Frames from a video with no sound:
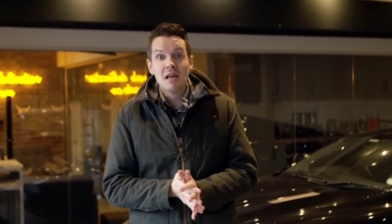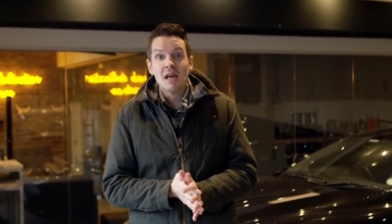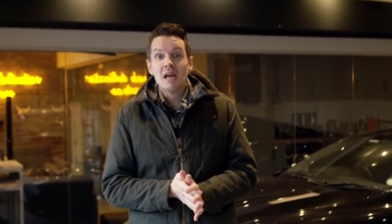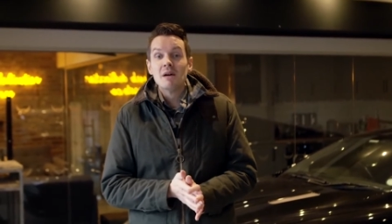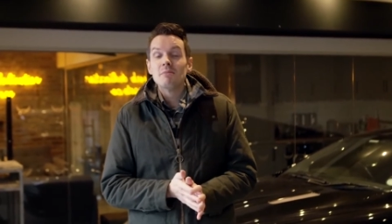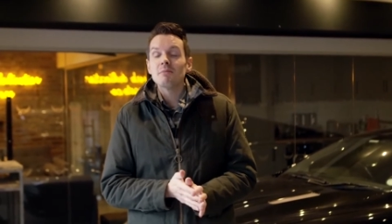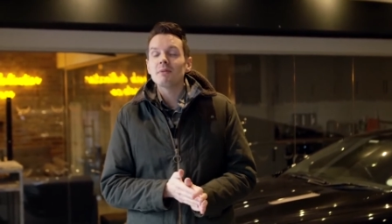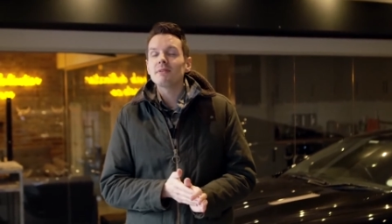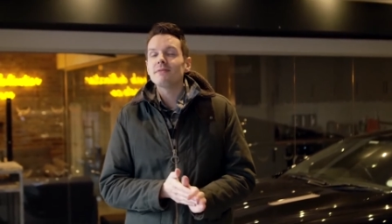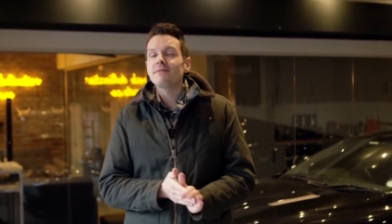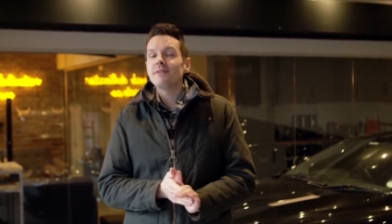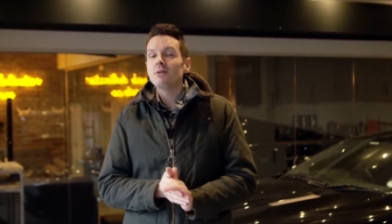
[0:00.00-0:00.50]

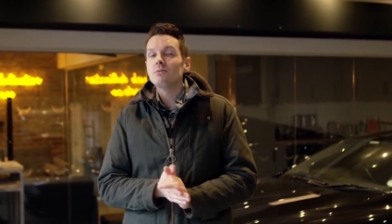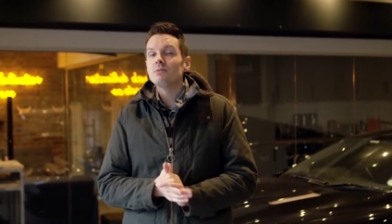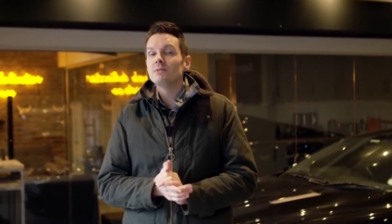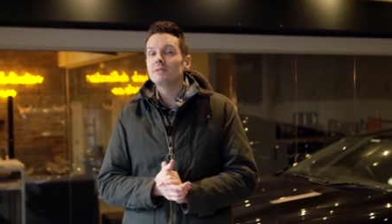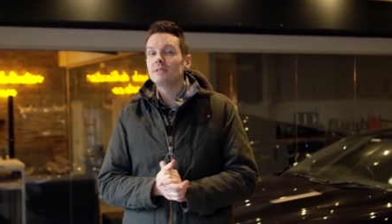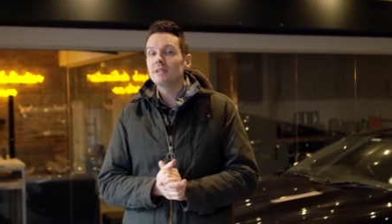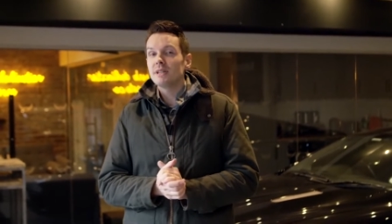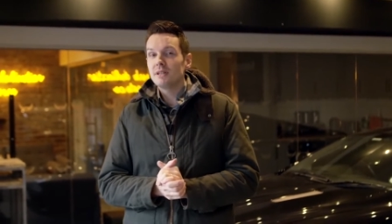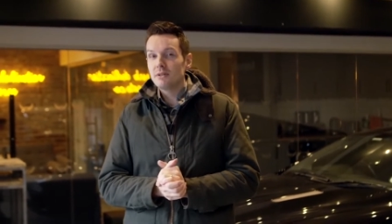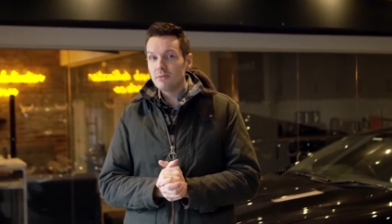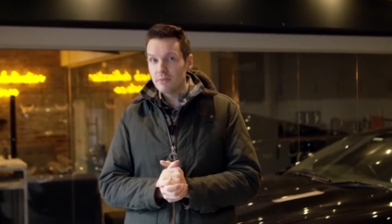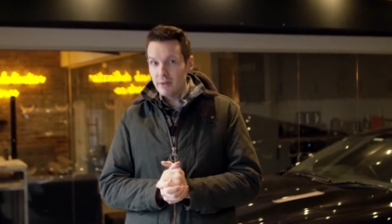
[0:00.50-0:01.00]
My phone
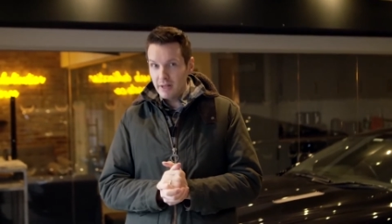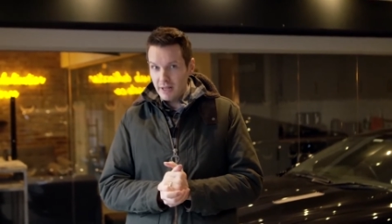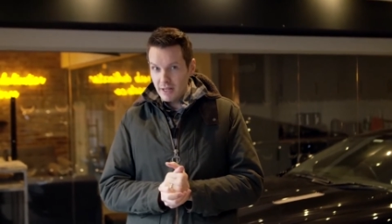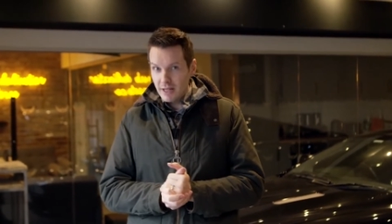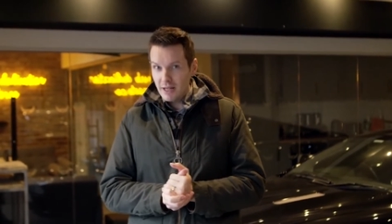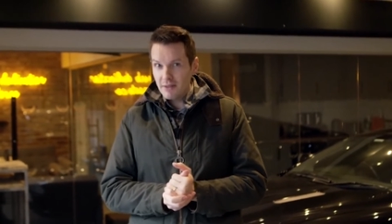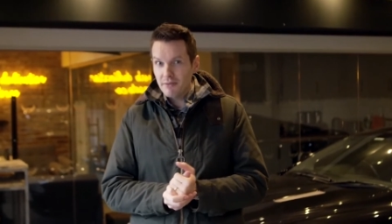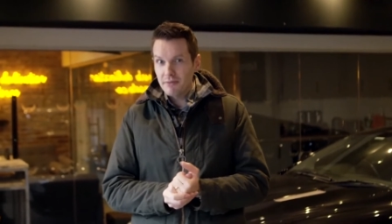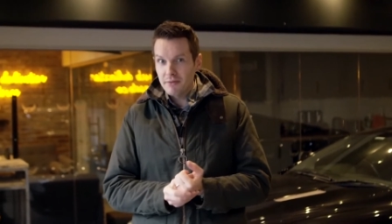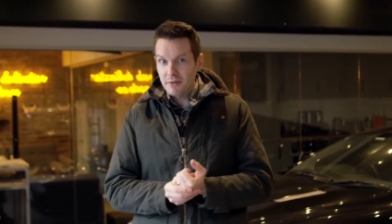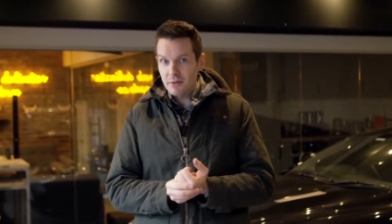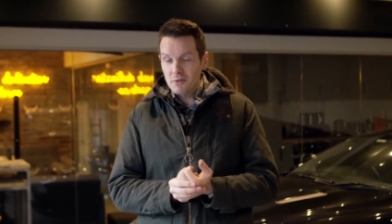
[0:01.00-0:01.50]
did ring
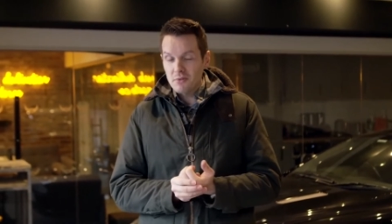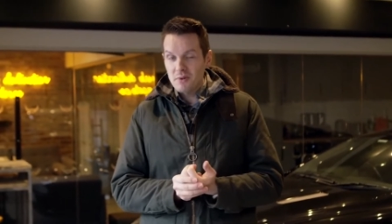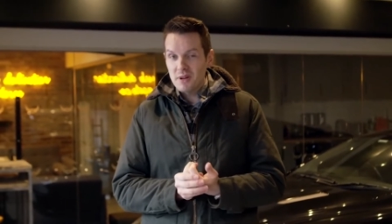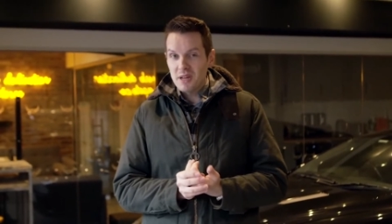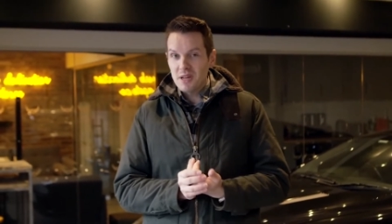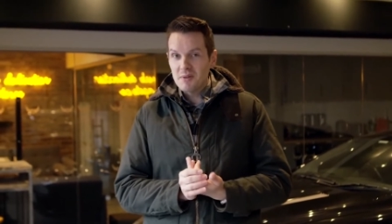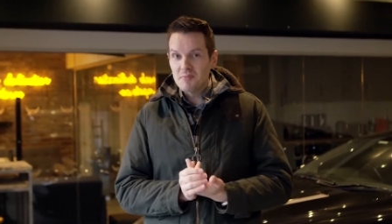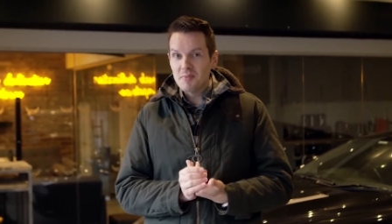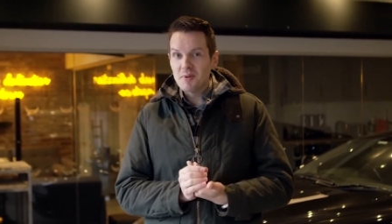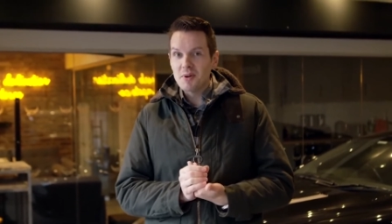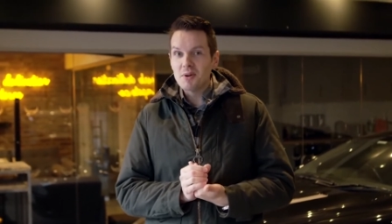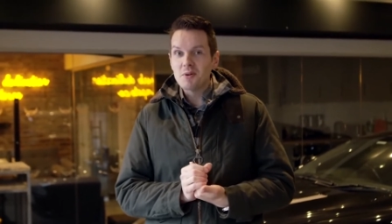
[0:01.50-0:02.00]
after a
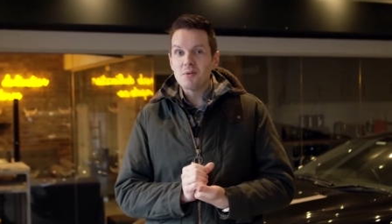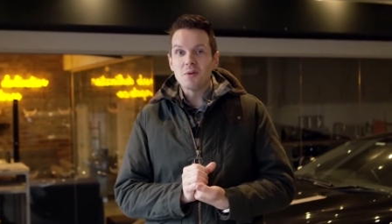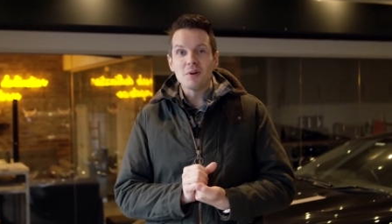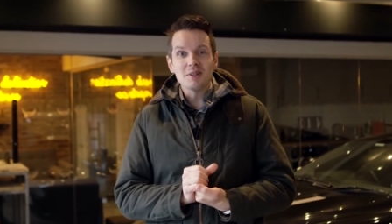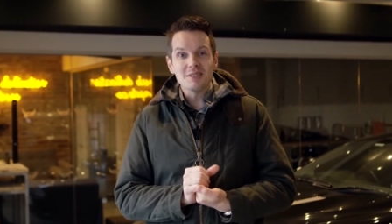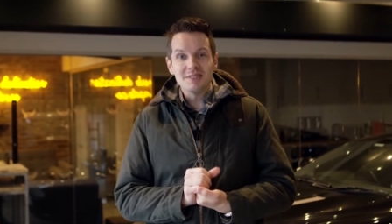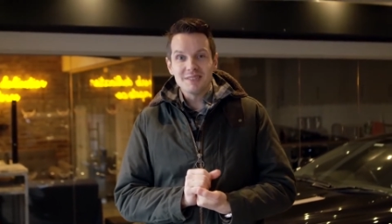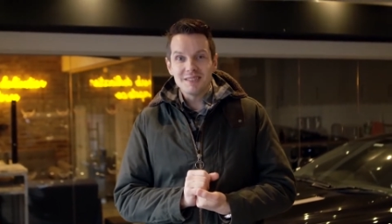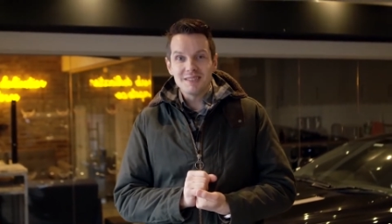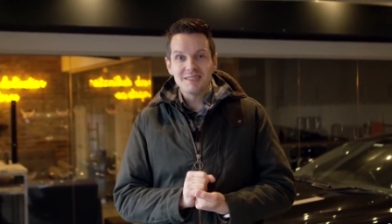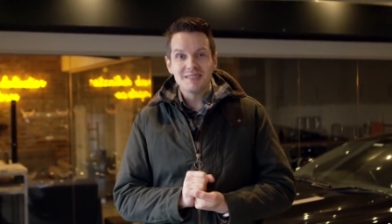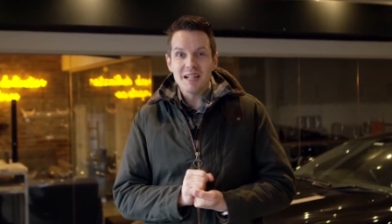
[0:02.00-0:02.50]
week, but it
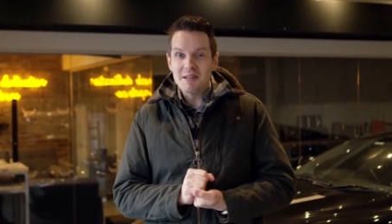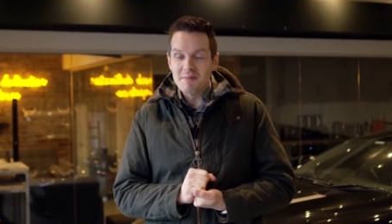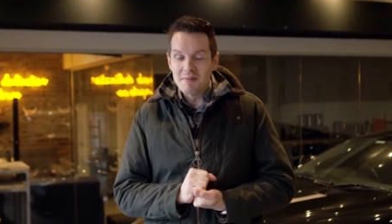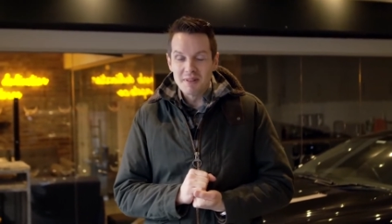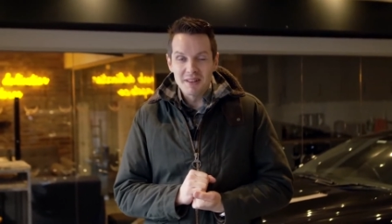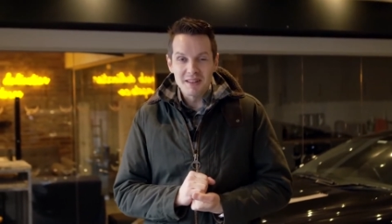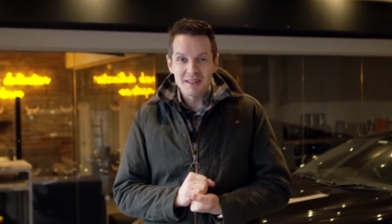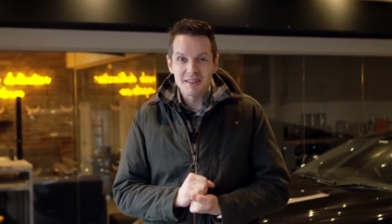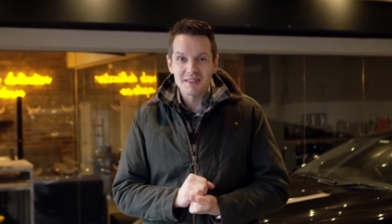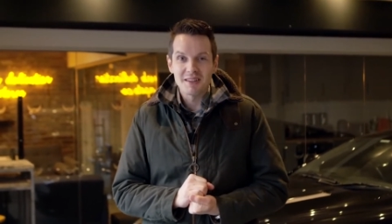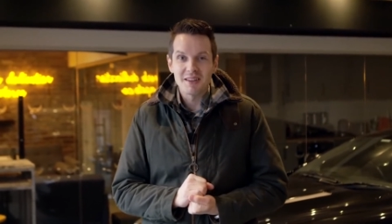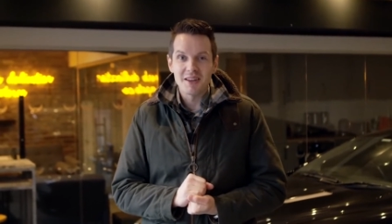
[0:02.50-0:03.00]
wasn't to tell me
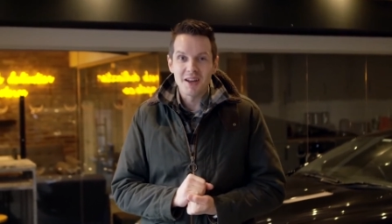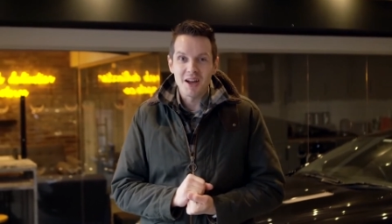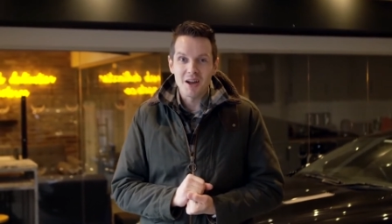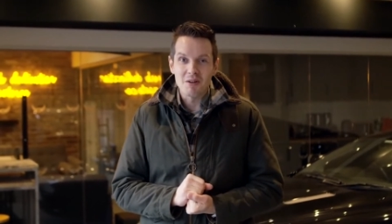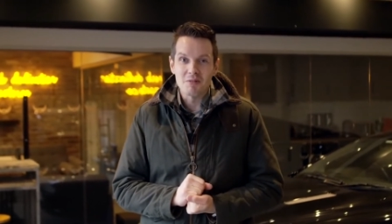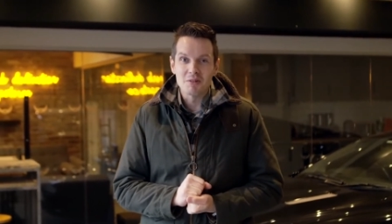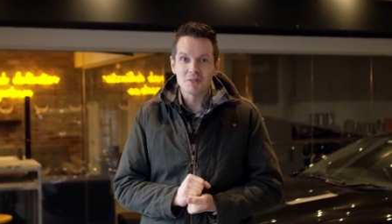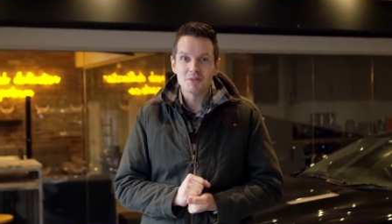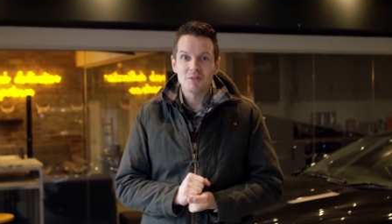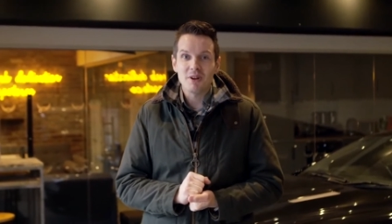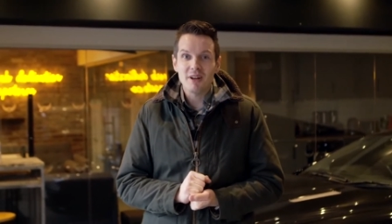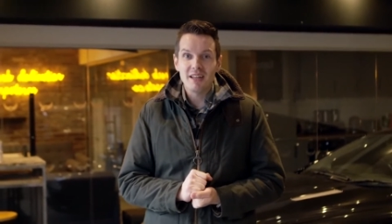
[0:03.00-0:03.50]
that the car
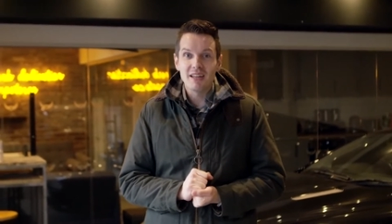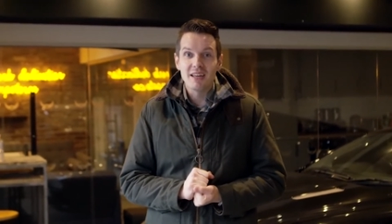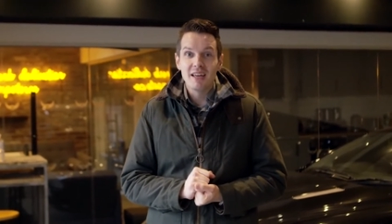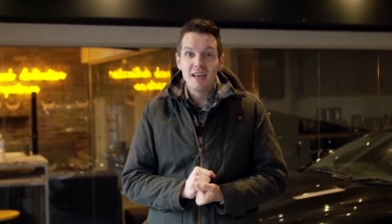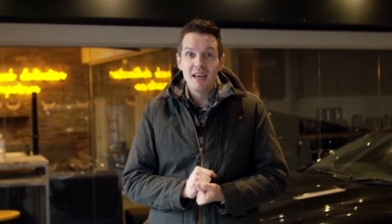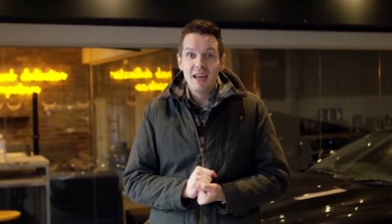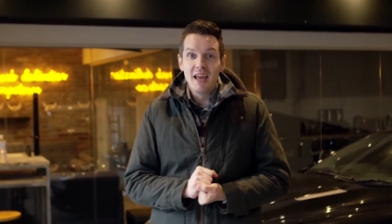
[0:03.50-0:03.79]
was ready.